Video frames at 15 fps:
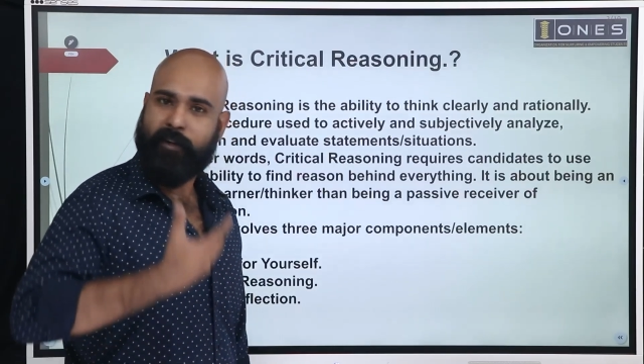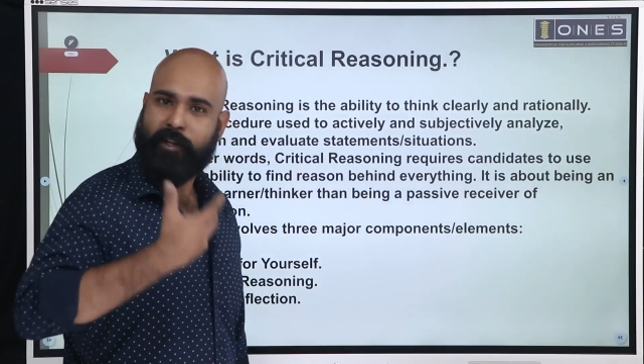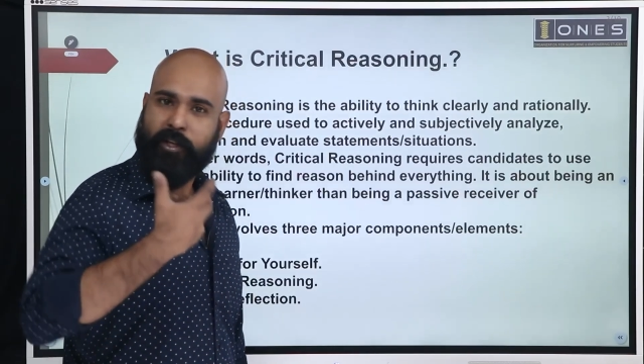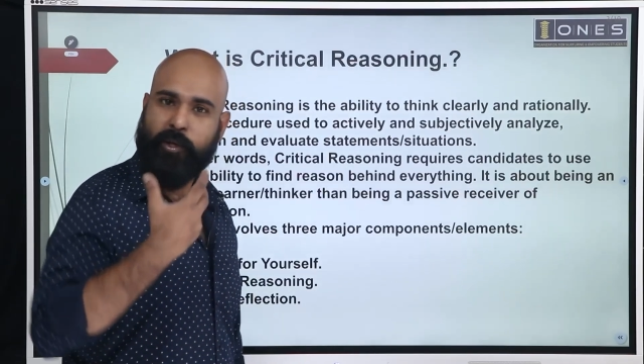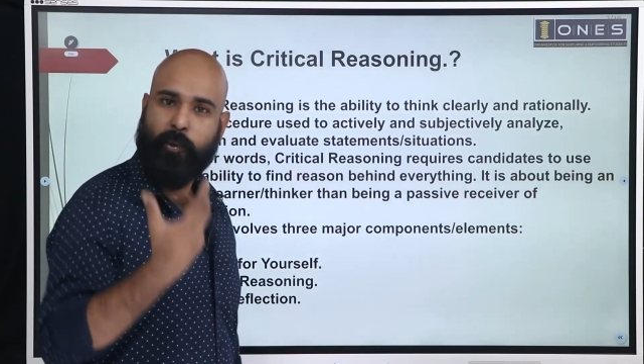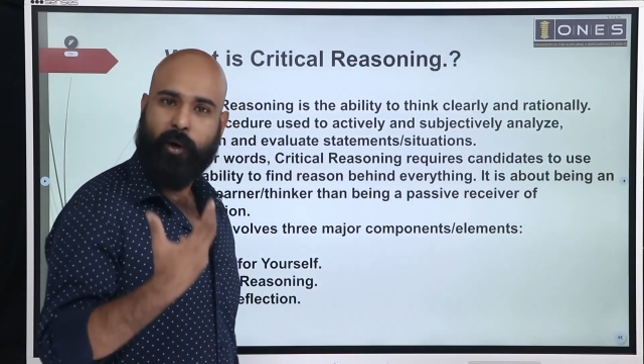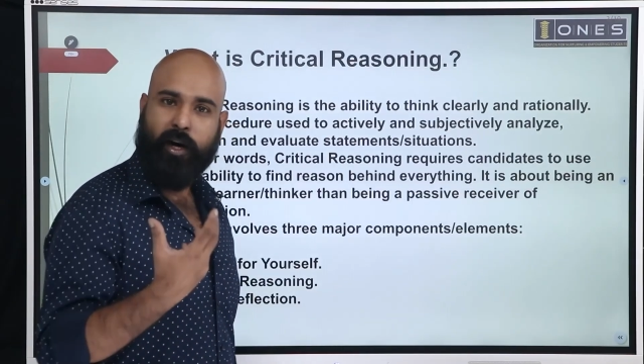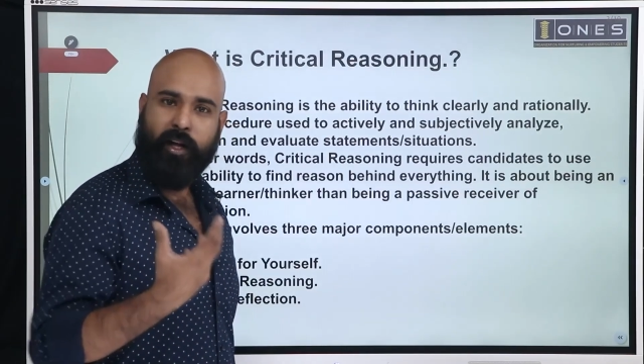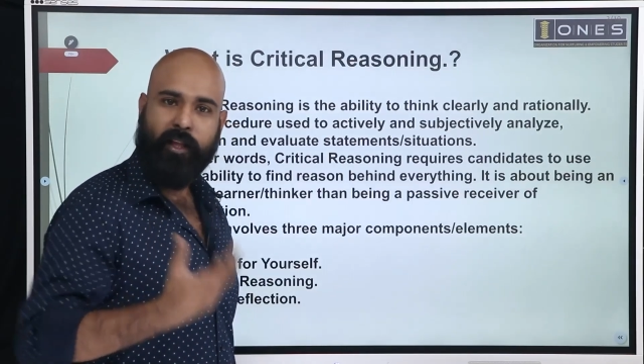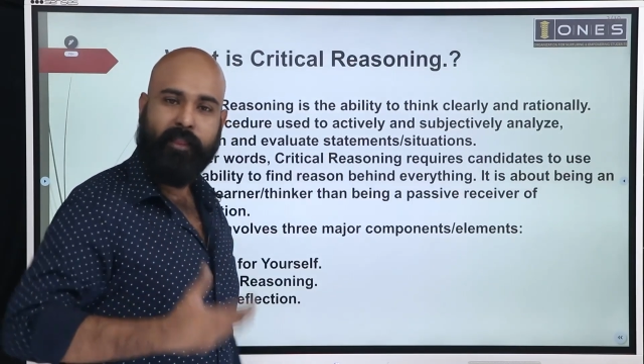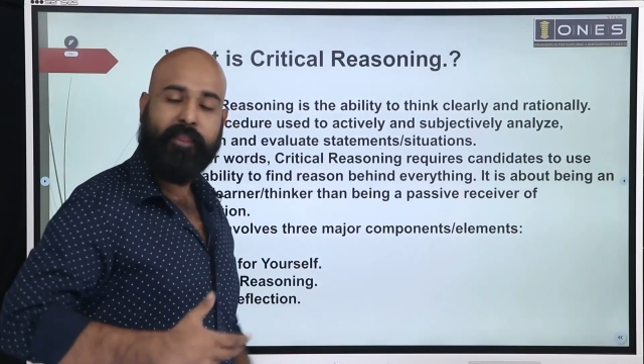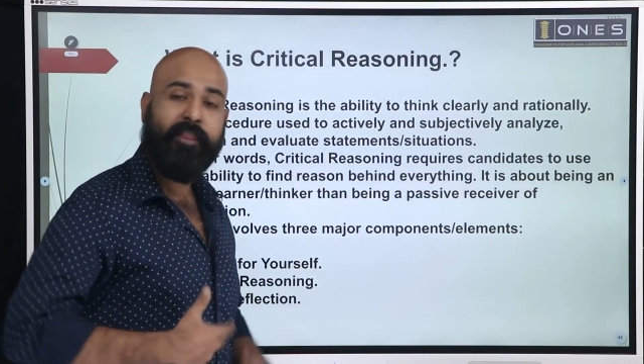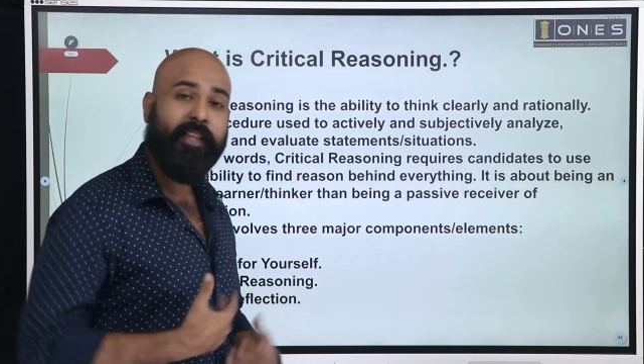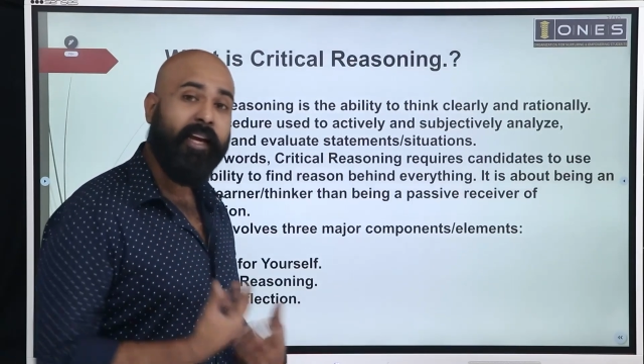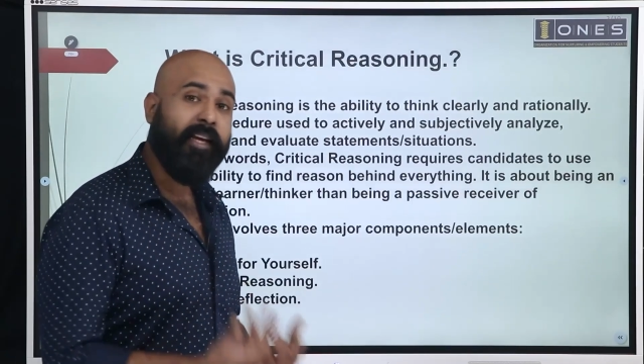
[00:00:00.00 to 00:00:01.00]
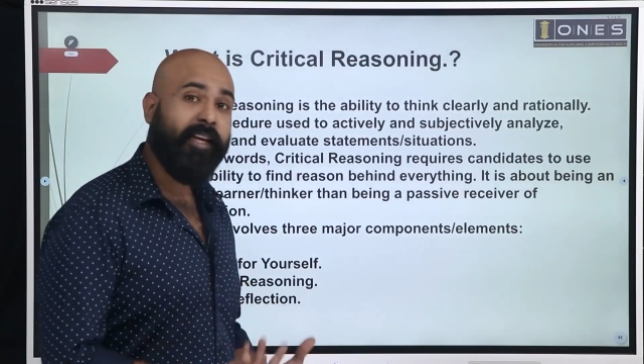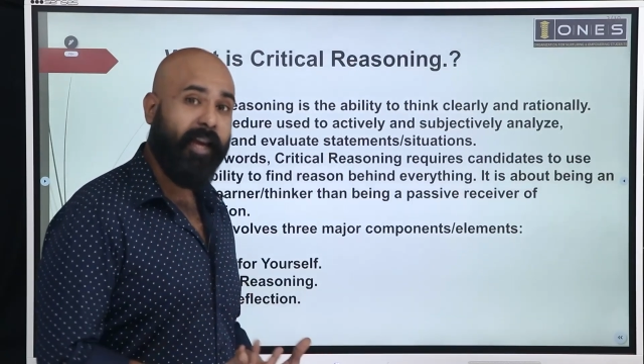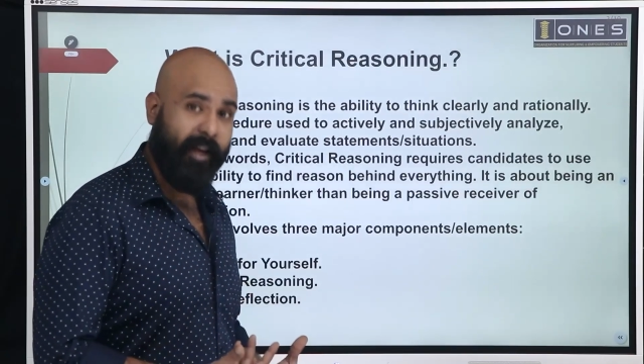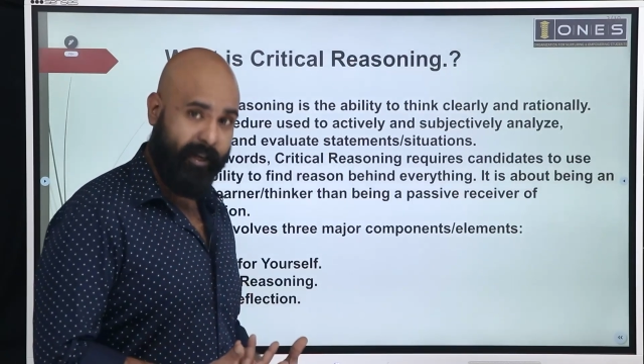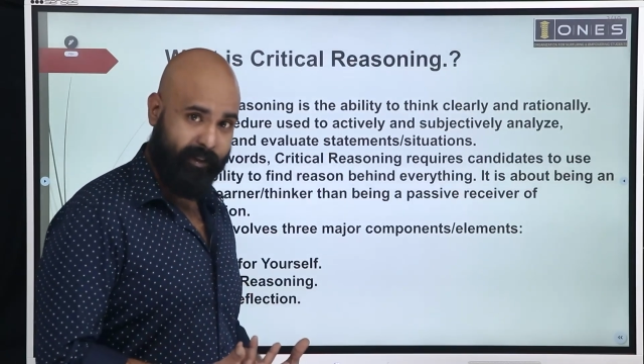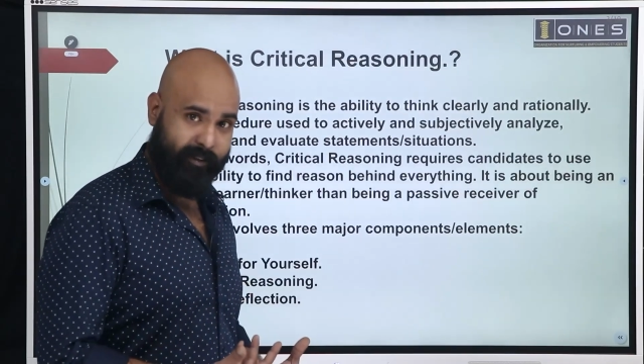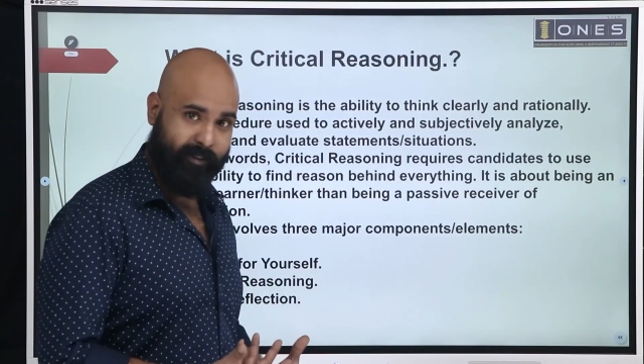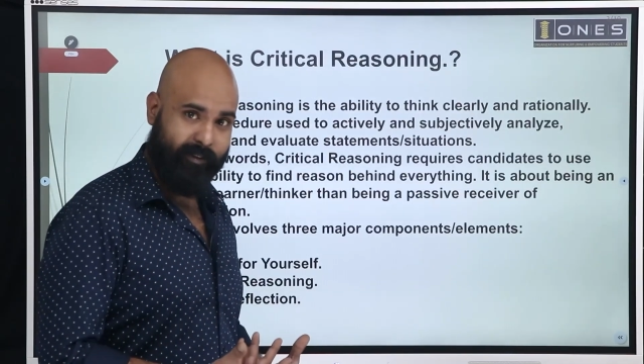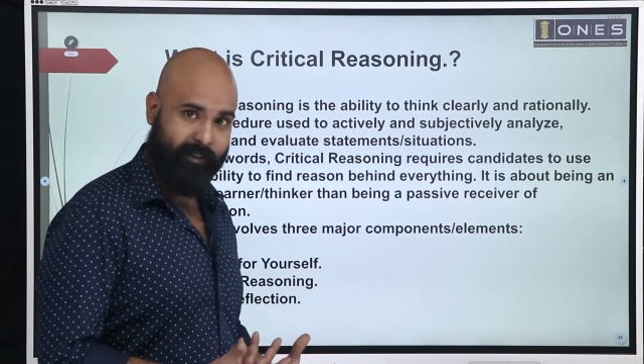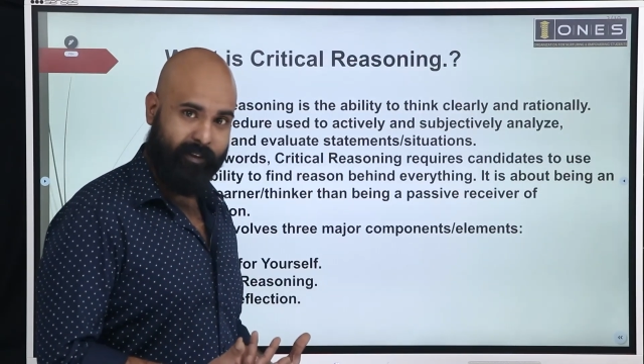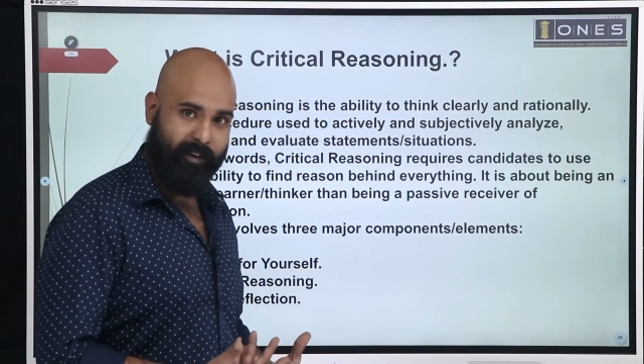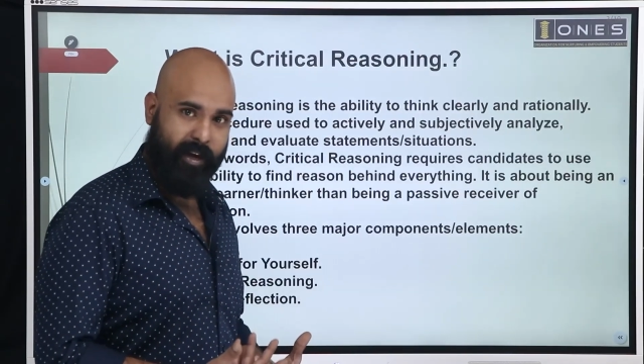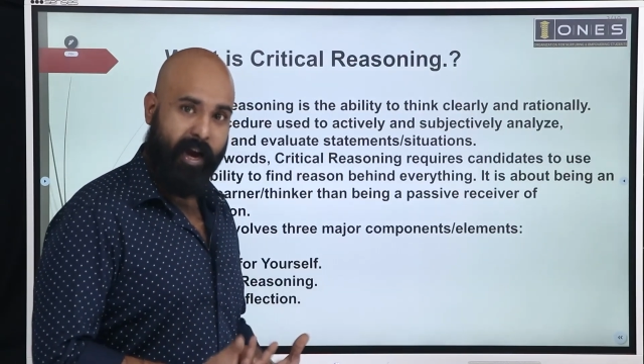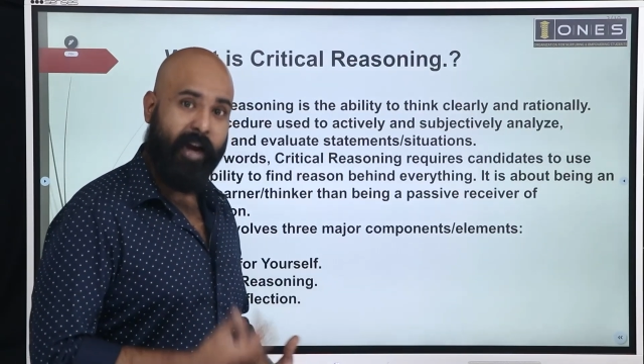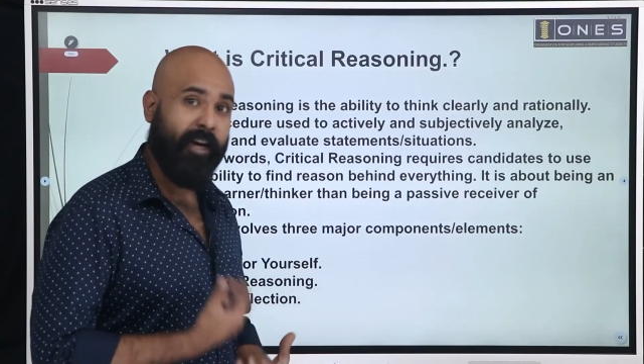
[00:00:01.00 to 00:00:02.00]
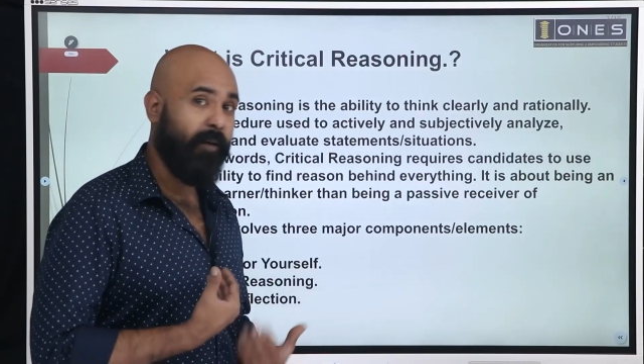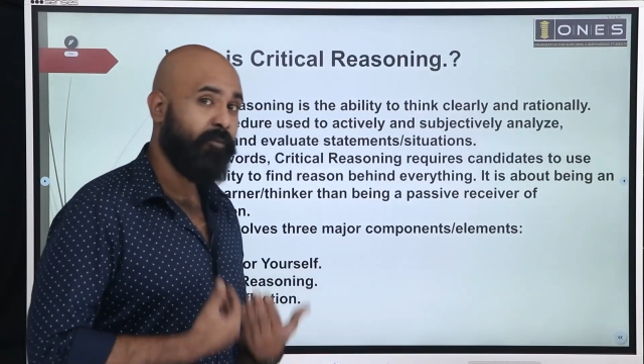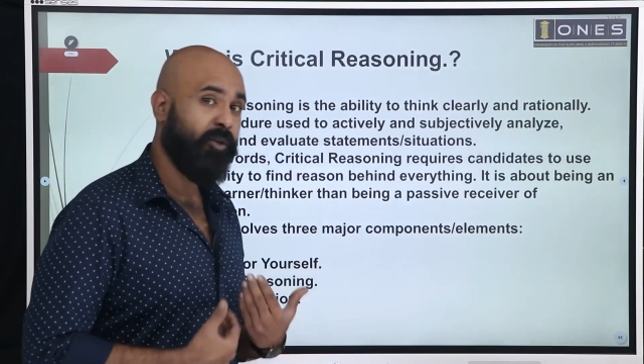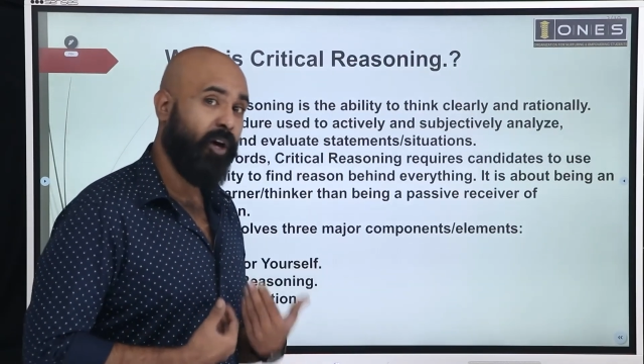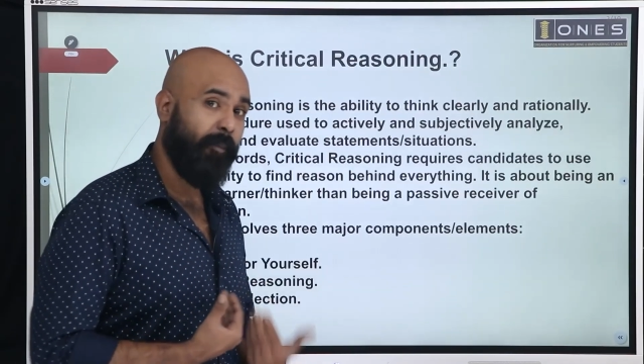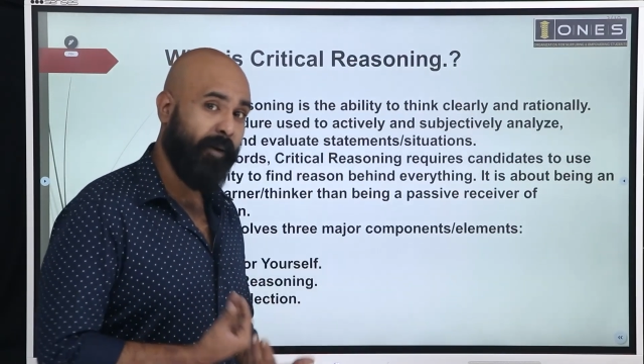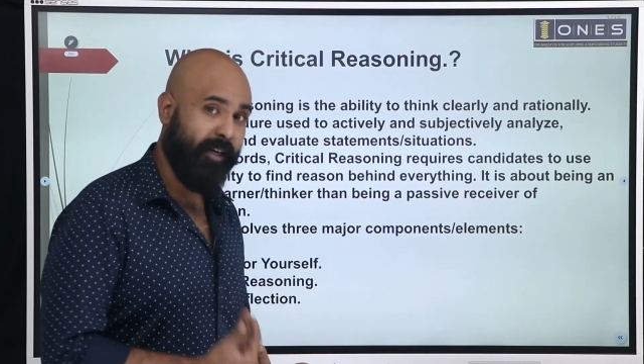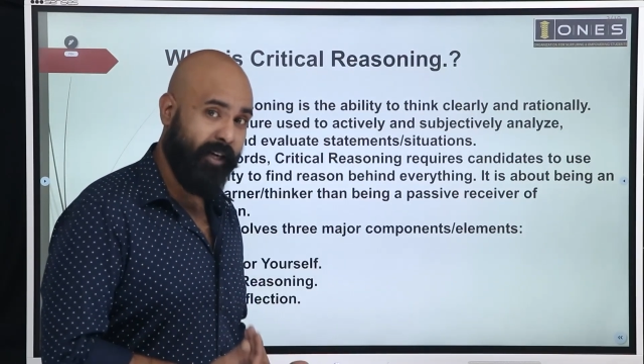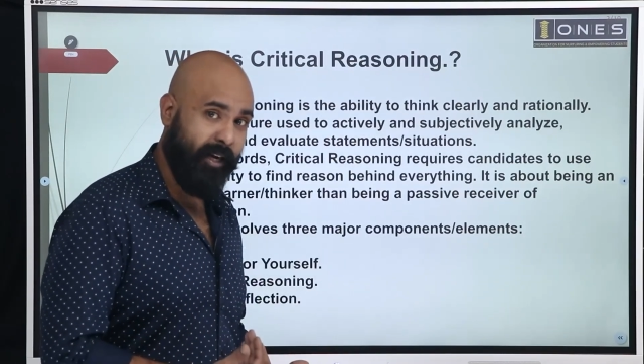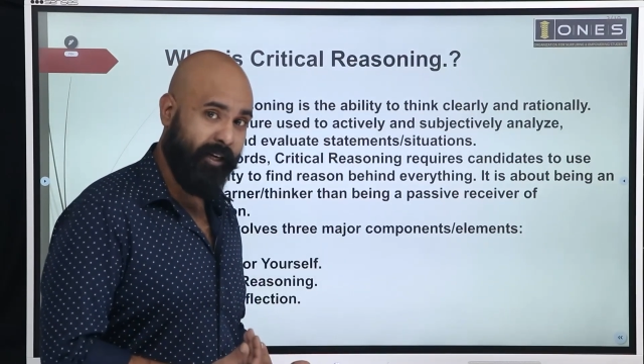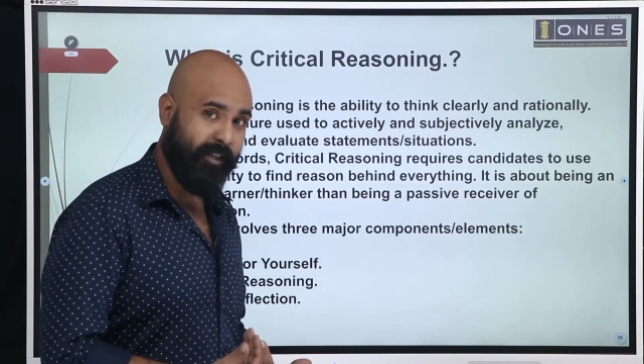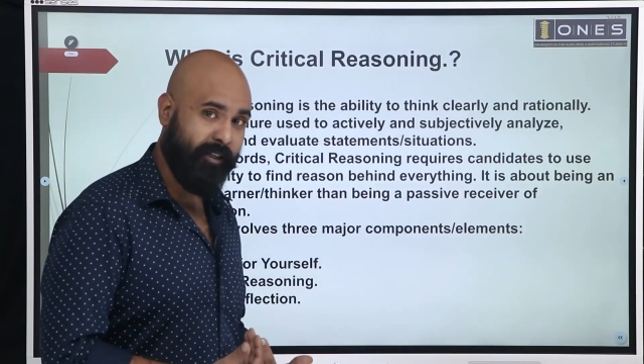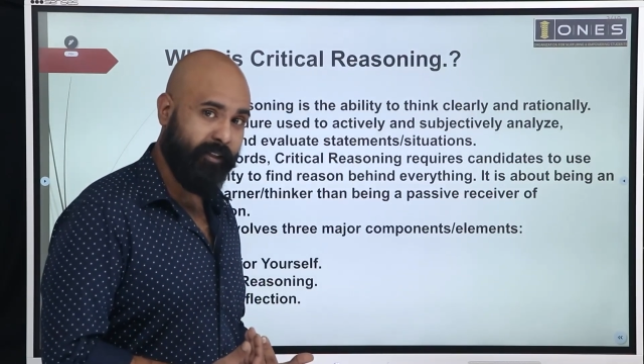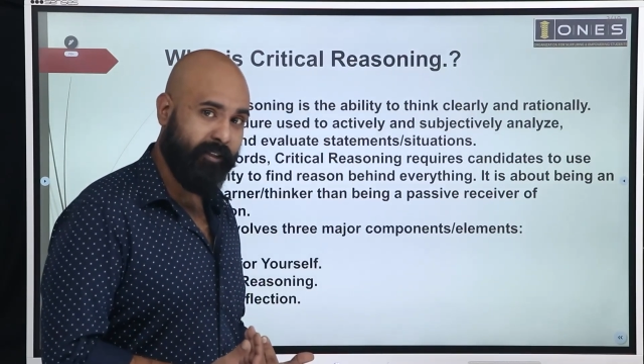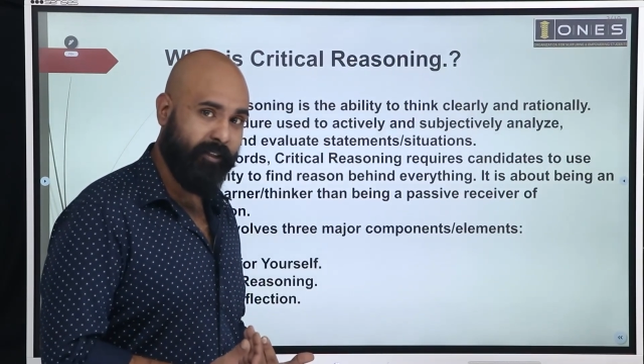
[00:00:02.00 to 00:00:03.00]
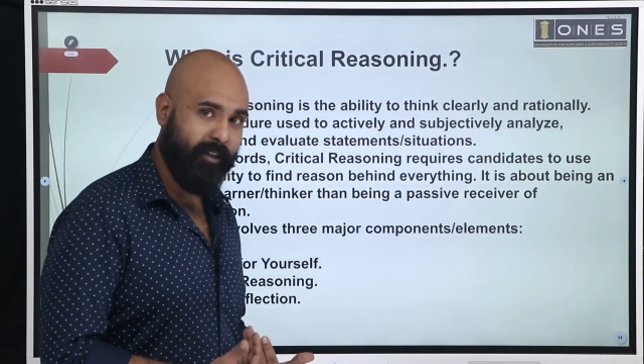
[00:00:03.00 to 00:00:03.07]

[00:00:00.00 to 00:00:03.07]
you are thinking and absorbing data.